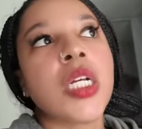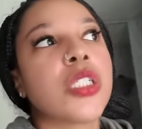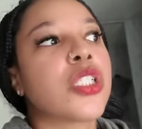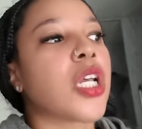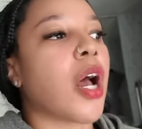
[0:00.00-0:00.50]

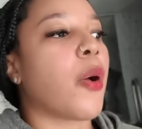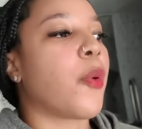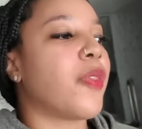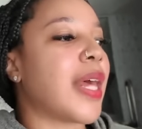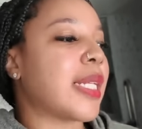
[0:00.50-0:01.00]

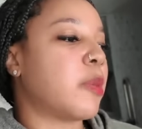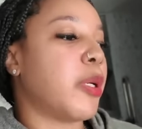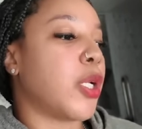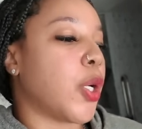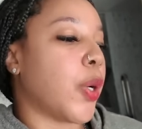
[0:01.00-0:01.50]
so that's
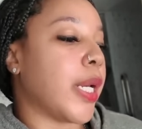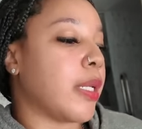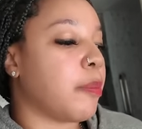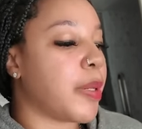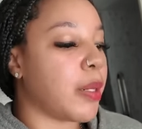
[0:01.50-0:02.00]
been
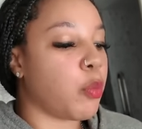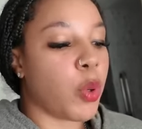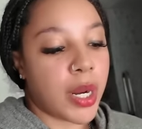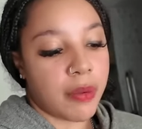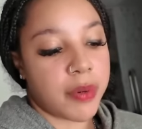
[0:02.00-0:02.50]
annoying, but
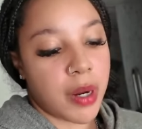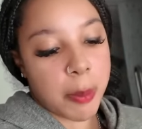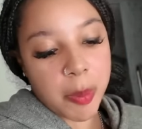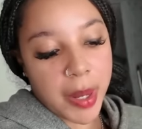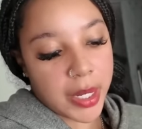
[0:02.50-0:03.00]
whatever,
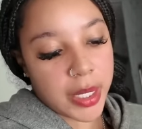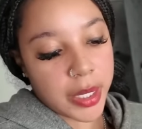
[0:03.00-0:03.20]
I'm about to